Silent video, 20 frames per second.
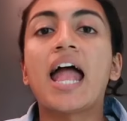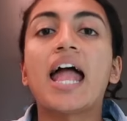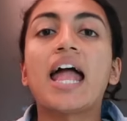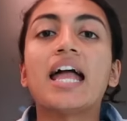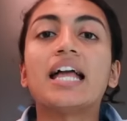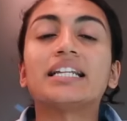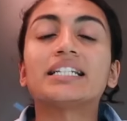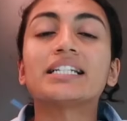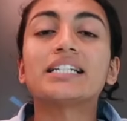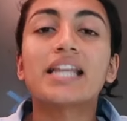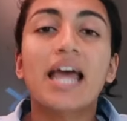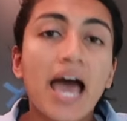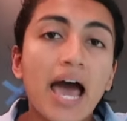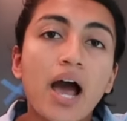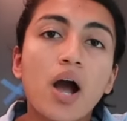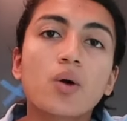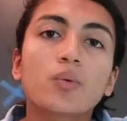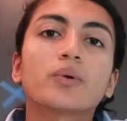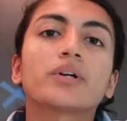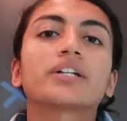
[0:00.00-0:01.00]
And
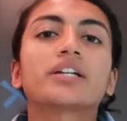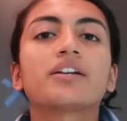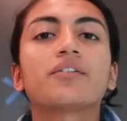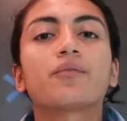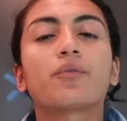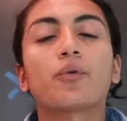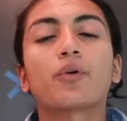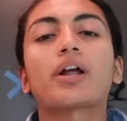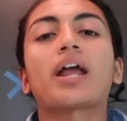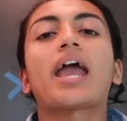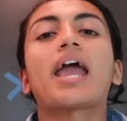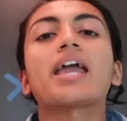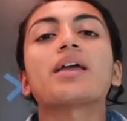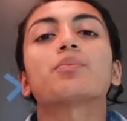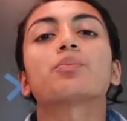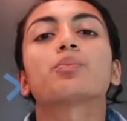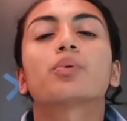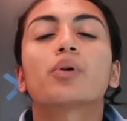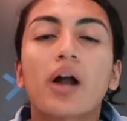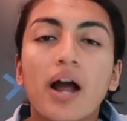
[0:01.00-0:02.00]
now working for
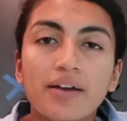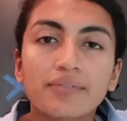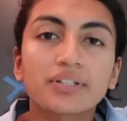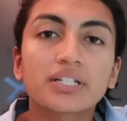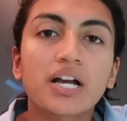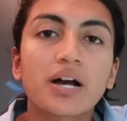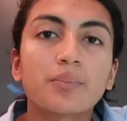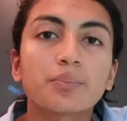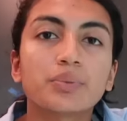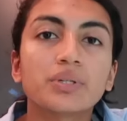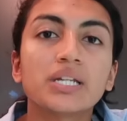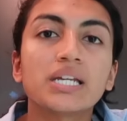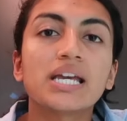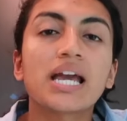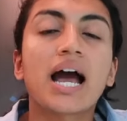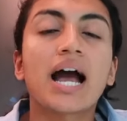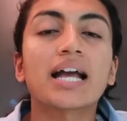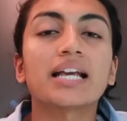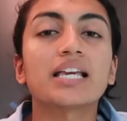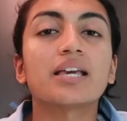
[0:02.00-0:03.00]
a private company,
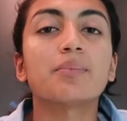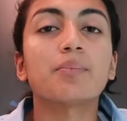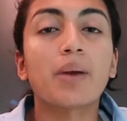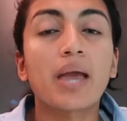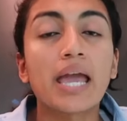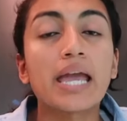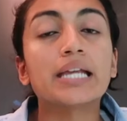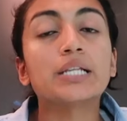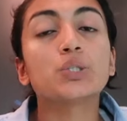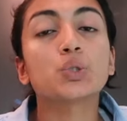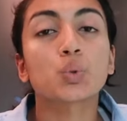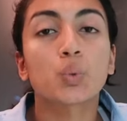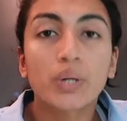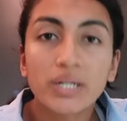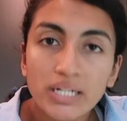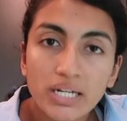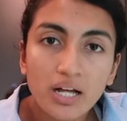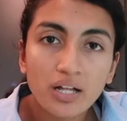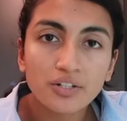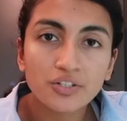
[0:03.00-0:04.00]
I get paid
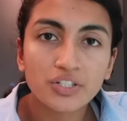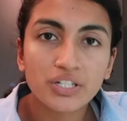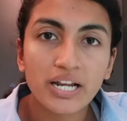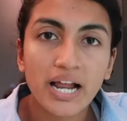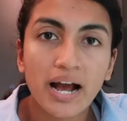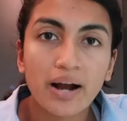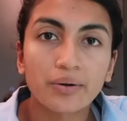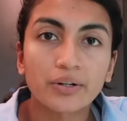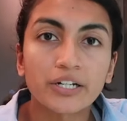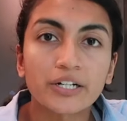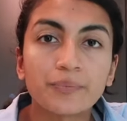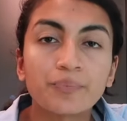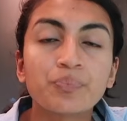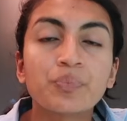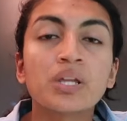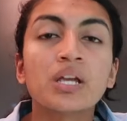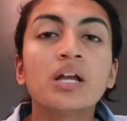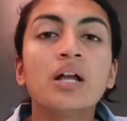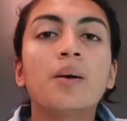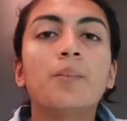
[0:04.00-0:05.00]
$20 an hour.
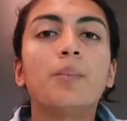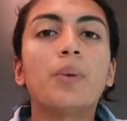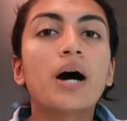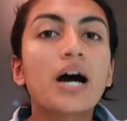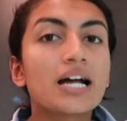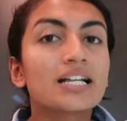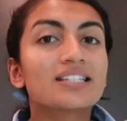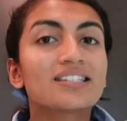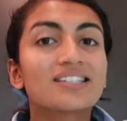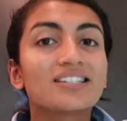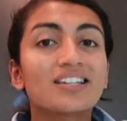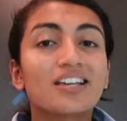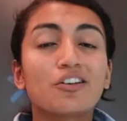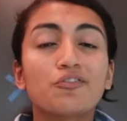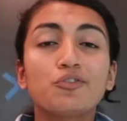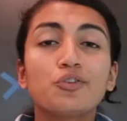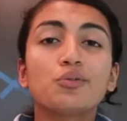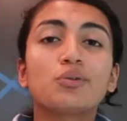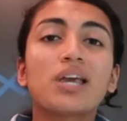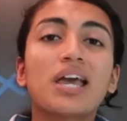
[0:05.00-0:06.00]
But
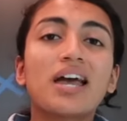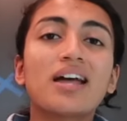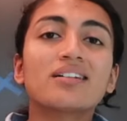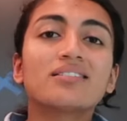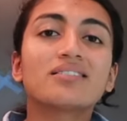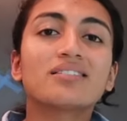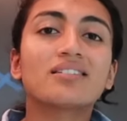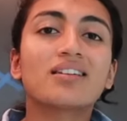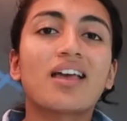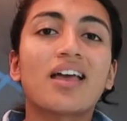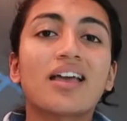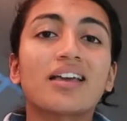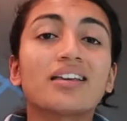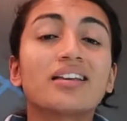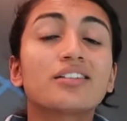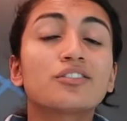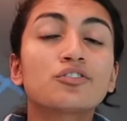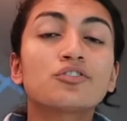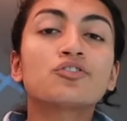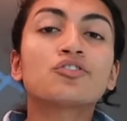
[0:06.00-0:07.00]
if you get an
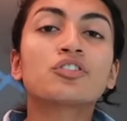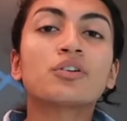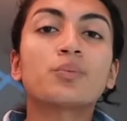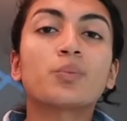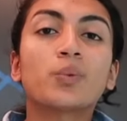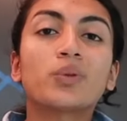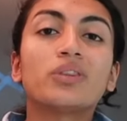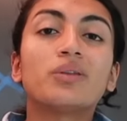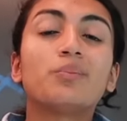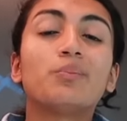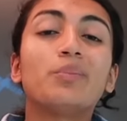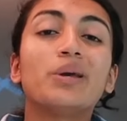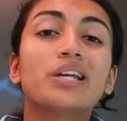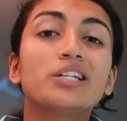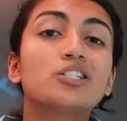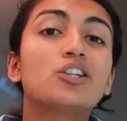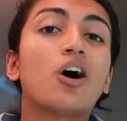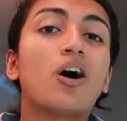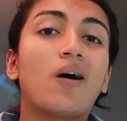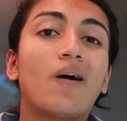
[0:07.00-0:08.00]
internship with the
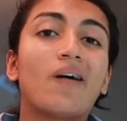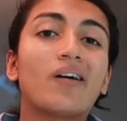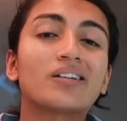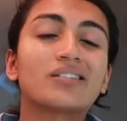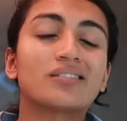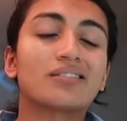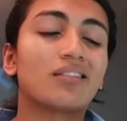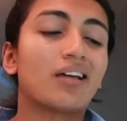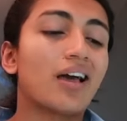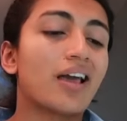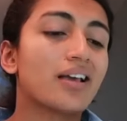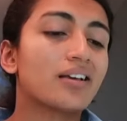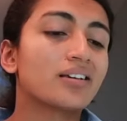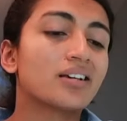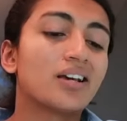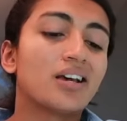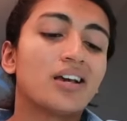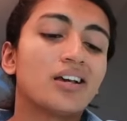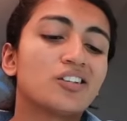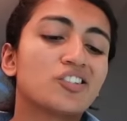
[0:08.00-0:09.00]
big dogs
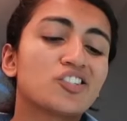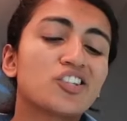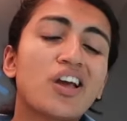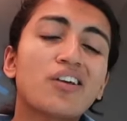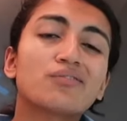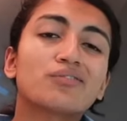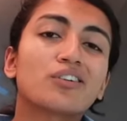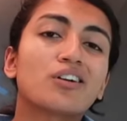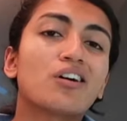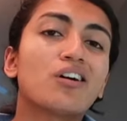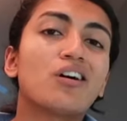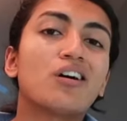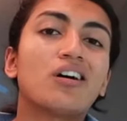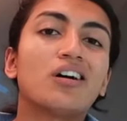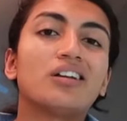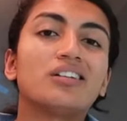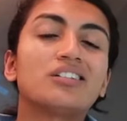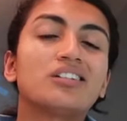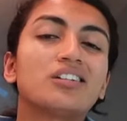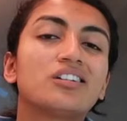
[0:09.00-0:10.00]
like
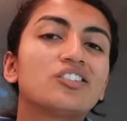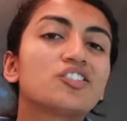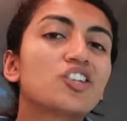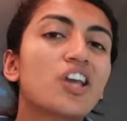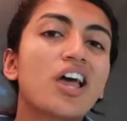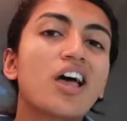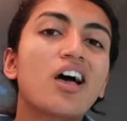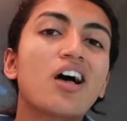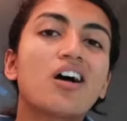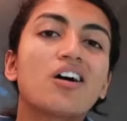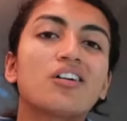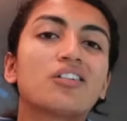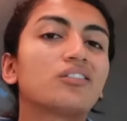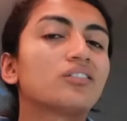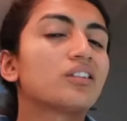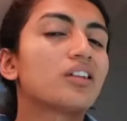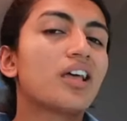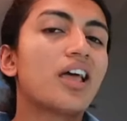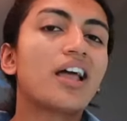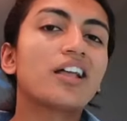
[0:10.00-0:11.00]
Chevron,
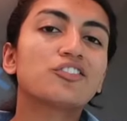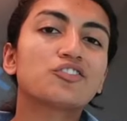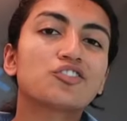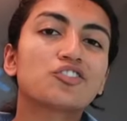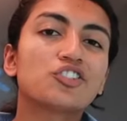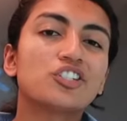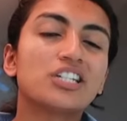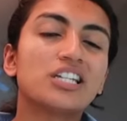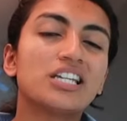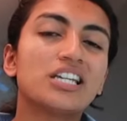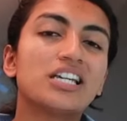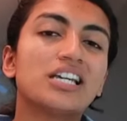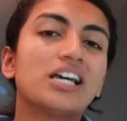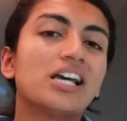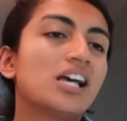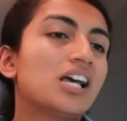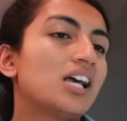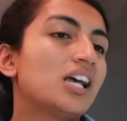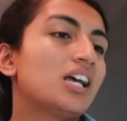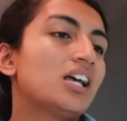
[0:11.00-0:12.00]
Shell,
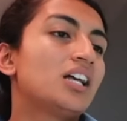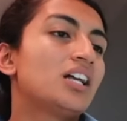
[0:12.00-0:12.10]
Entergy,